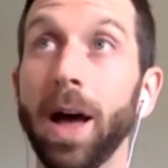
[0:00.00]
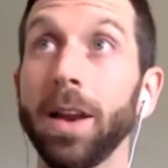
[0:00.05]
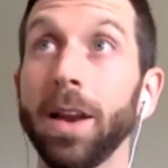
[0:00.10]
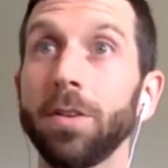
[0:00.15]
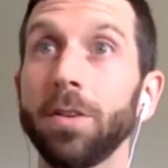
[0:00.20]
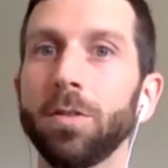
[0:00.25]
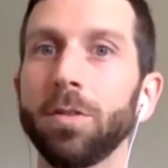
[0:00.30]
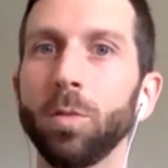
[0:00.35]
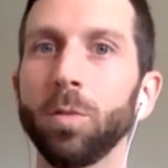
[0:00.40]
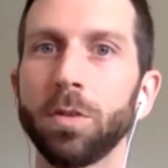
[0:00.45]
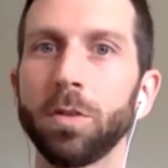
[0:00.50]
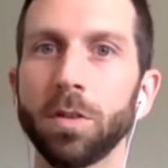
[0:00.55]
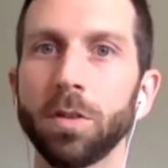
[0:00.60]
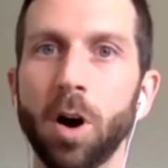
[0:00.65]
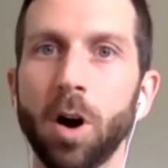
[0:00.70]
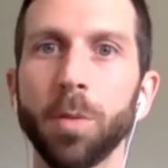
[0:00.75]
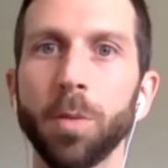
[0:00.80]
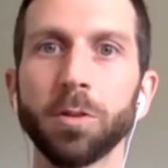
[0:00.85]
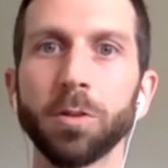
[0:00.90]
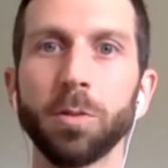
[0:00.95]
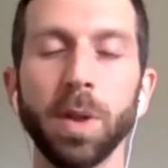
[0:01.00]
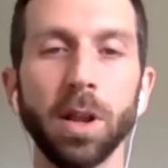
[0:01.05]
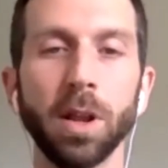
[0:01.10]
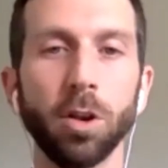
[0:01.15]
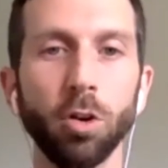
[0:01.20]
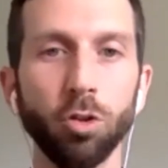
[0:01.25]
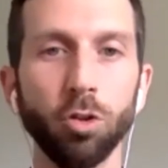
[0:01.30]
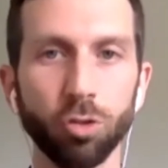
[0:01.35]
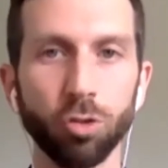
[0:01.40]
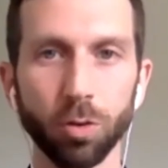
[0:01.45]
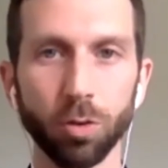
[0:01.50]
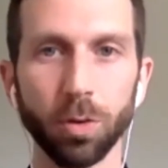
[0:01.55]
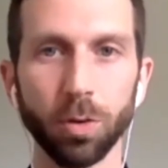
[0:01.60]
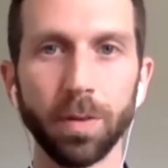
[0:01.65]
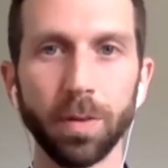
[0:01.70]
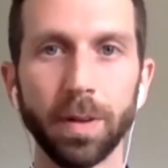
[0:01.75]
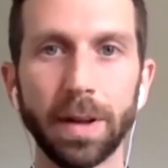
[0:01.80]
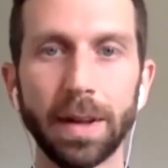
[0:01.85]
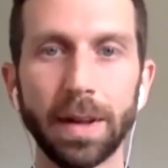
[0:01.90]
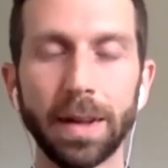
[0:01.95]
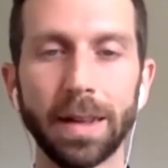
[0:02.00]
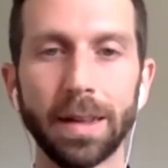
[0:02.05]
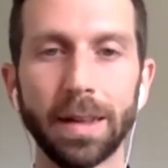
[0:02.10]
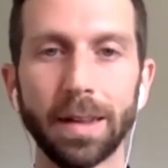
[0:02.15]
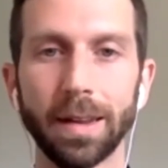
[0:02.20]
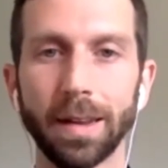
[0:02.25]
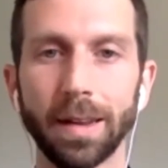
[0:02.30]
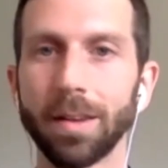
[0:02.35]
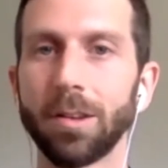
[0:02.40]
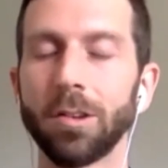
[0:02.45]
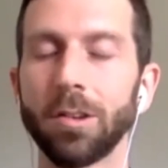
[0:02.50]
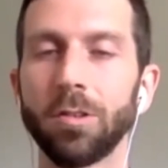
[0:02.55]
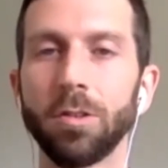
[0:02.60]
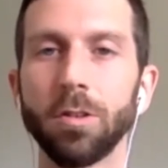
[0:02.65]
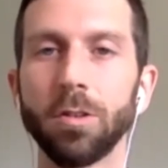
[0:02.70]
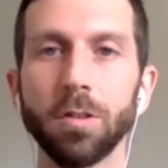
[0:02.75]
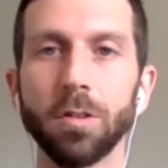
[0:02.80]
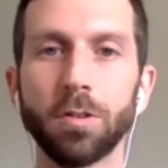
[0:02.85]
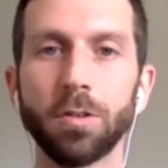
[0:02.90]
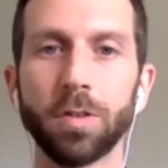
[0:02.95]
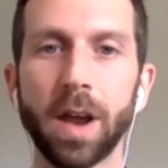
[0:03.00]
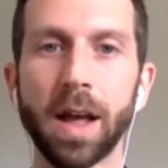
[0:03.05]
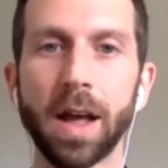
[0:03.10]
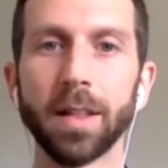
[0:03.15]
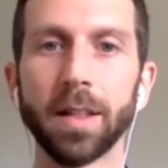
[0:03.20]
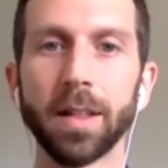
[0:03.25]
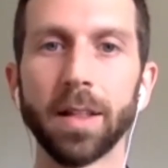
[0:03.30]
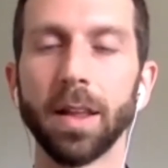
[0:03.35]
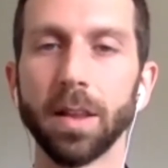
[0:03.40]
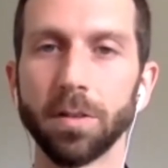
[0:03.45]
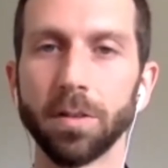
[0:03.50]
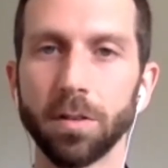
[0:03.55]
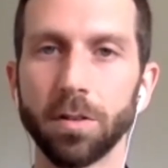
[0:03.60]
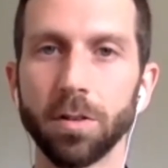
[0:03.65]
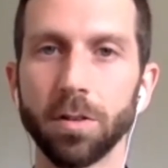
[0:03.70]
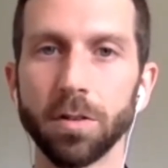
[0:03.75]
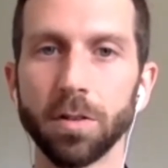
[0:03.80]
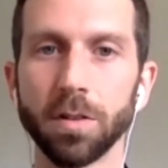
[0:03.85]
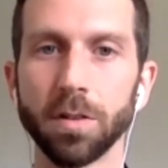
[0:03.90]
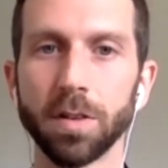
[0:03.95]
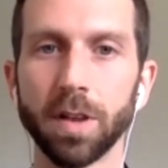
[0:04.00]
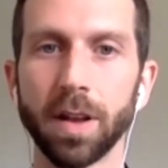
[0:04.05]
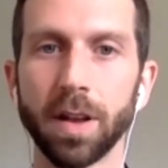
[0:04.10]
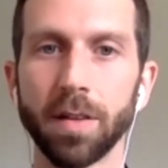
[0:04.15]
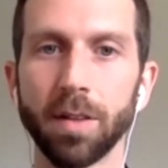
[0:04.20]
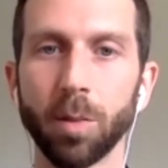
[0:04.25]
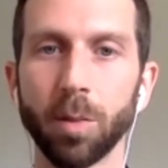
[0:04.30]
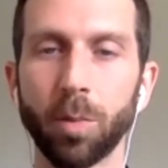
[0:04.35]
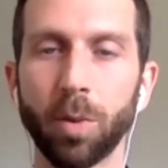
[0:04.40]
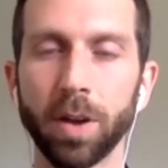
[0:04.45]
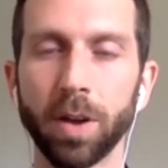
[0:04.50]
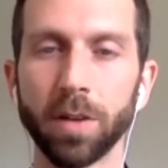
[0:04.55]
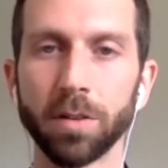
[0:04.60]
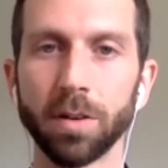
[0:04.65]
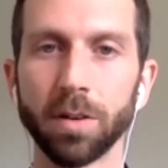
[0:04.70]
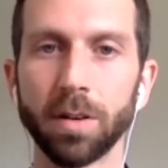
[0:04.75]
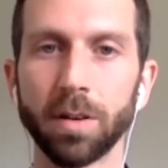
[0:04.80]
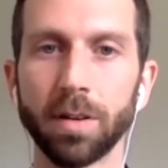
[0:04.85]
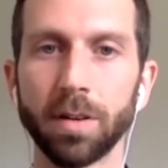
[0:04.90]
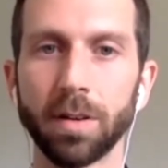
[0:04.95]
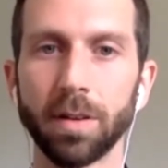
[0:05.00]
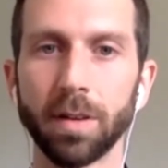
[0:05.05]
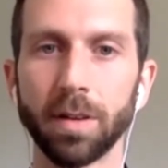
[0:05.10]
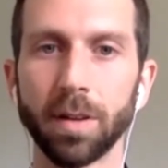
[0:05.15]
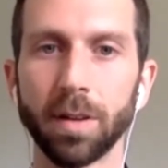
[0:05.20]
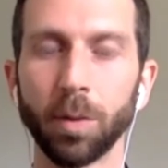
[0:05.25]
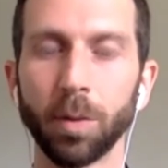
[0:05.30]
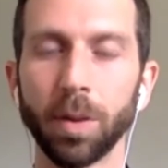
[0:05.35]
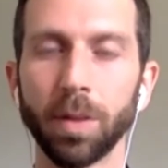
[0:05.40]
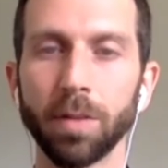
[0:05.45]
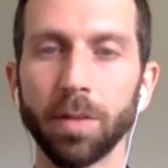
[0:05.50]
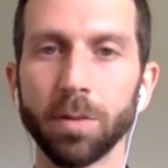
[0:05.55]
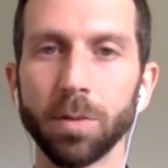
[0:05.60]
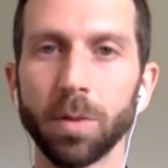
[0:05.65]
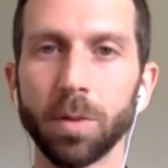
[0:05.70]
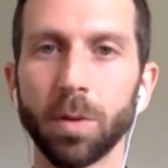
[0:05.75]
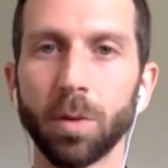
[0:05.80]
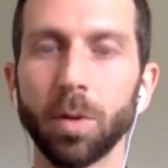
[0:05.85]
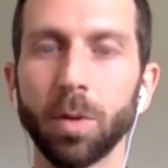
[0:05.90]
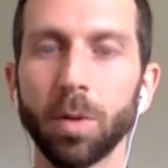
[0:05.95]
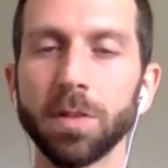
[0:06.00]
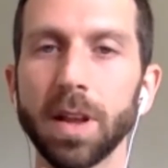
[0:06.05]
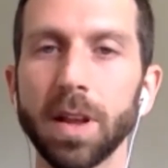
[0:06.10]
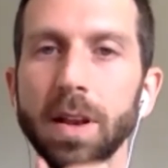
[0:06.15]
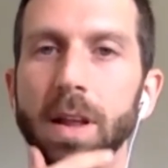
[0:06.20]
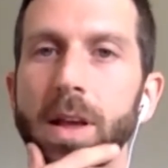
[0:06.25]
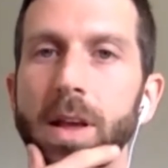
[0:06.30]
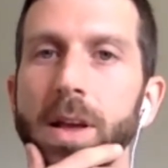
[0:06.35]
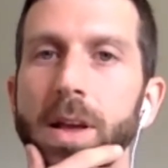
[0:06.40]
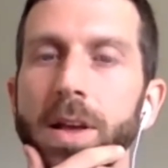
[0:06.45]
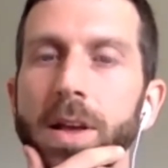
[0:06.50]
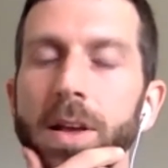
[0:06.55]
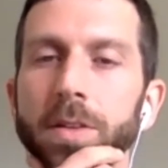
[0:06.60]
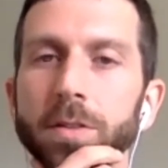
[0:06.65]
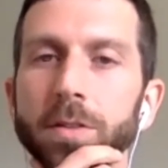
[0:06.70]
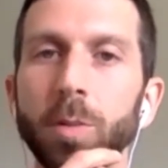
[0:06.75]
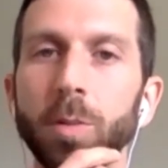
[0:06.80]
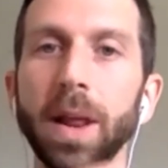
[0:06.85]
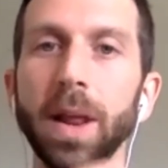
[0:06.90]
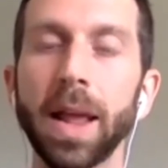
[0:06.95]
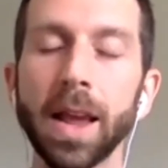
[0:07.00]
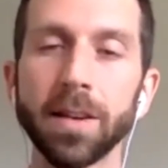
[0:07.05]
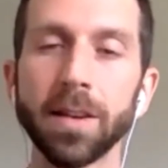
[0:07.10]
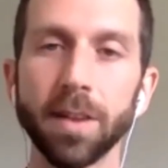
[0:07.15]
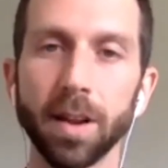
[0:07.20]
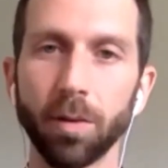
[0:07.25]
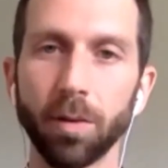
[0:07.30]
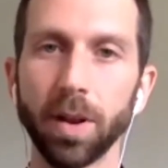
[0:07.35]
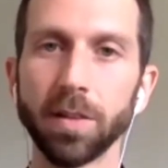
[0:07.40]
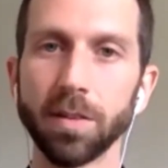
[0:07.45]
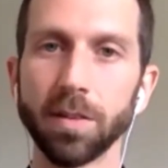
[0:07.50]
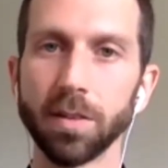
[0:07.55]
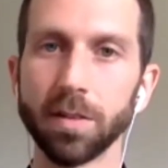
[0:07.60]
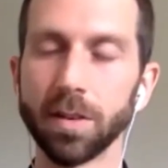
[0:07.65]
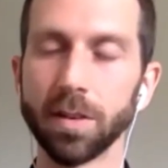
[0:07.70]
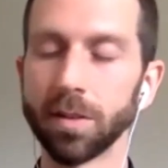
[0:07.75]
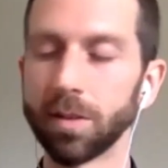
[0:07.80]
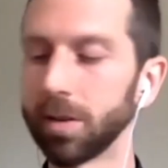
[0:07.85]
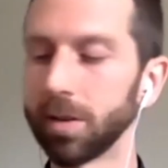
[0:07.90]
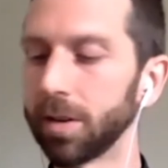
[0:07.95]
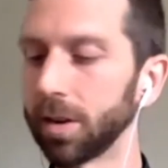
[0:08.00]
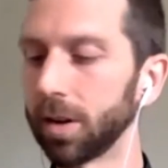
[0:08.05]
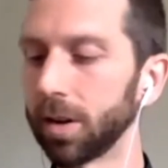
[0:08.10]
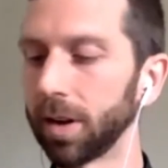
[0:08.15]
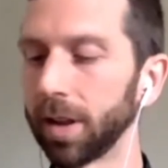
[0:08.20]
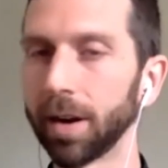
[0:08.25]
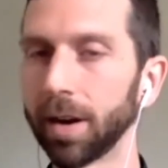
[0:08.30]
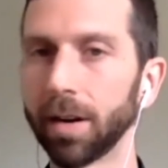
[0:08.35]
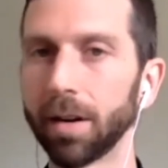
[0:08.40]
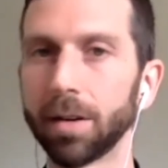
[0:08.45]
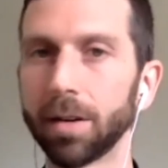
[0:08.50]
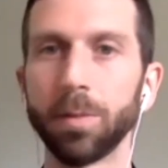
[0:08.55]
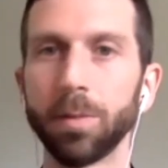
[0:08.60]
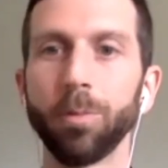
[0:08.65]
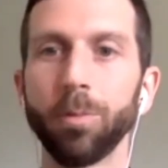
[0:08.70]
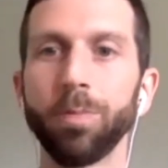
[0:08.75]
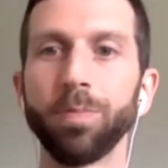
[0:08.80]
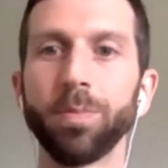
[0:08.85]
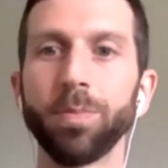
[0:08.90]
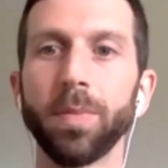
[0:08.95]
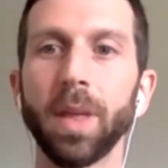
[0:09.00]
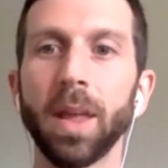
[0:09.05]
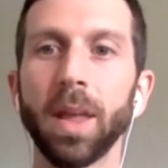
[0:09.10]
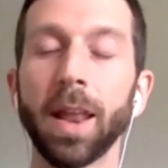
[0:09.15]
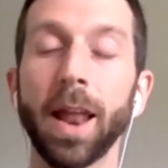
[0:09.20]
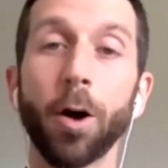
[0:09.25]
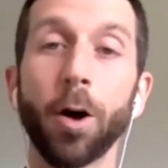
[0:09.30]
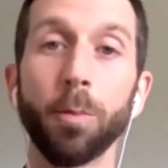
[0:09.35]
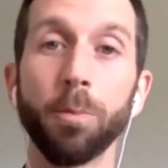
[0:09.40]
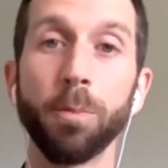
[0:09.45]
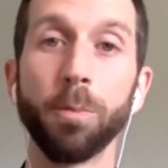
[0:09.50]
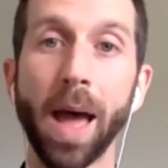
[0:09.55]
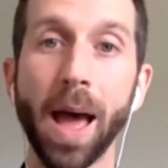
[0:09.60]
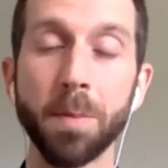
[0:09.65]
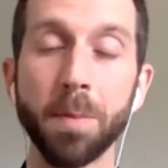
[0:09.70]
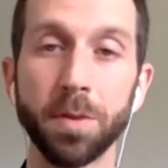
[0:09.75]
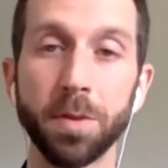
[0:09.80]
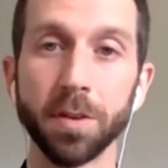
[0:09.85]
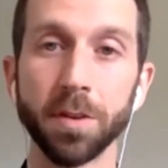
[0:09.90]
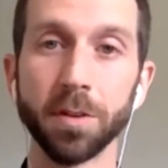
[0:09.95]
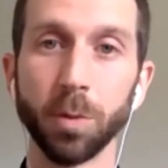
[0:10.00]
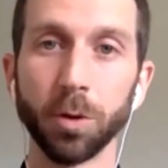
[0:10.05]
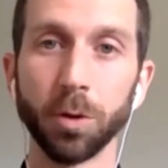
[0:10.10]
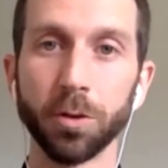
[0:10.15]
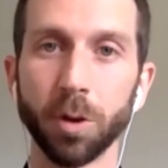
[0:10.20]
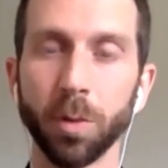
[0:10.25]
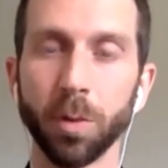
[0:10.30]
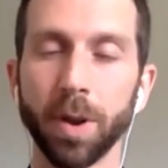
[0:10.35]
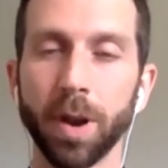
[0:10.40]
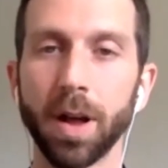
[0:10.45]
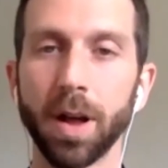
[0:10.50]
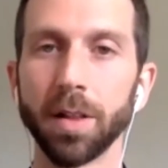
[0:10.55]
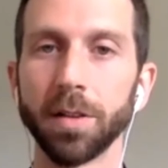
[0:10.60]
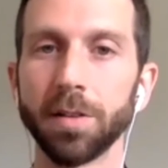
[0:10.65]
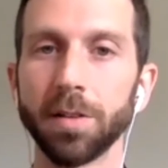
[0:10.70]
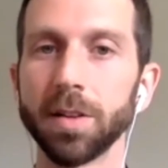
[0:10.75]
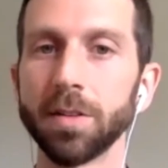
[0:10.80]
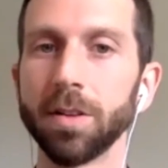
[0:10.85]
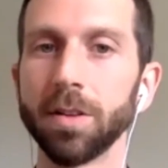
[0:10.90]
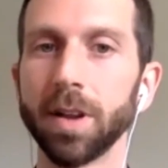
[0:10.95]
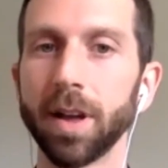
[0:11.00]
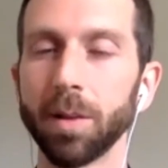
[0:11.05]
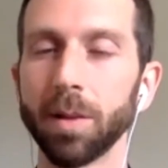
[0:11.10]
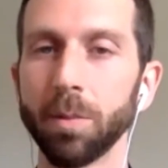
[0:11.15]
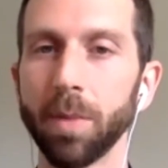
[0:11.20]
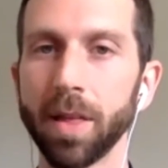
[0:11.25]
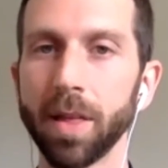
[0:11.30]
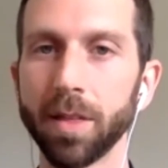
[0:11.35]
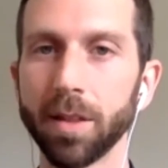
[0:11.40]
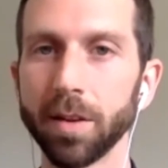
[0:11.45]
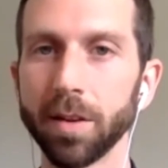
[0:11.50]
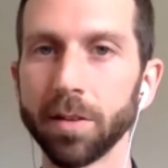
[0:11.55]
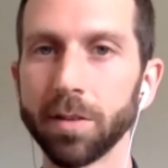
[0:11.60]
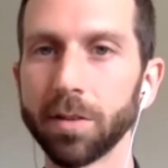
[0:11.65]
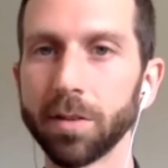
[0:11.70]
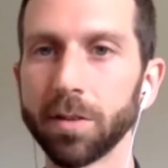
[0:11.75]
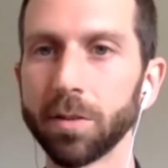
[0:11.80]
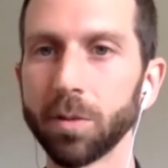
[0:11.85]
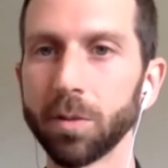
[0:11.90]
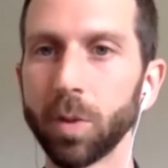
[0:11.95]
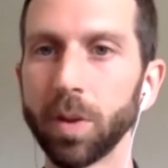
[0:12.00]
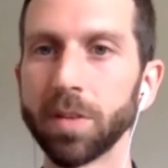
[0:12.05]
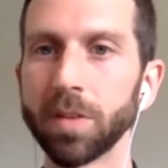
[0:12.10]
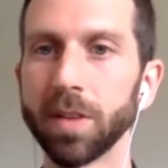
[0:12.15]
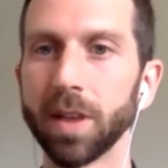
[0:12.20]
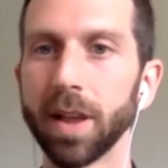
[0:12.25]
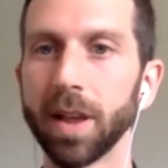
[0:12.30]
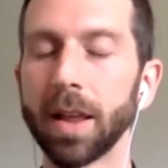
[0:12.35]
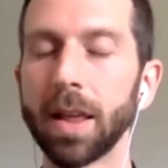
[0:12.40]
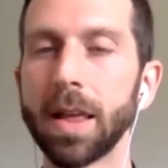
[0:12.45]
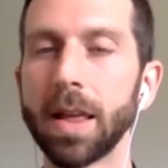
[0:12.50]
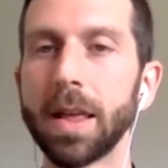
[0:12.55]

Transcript: to almost be neutral, and to choose neutrality is to choose the side of the oppressor. I believe is what the quote said. So to be anti-racist is to declare, in our baptismal terminology as United Methodists, we say